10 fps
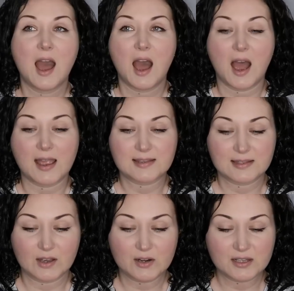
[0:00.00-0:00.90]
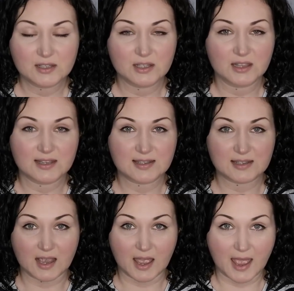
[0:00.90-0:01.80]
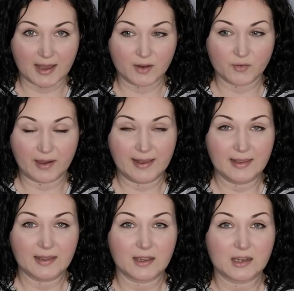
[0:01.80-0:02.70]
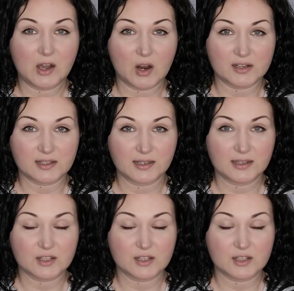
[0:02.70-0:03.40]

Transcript: I started this grey cardigan.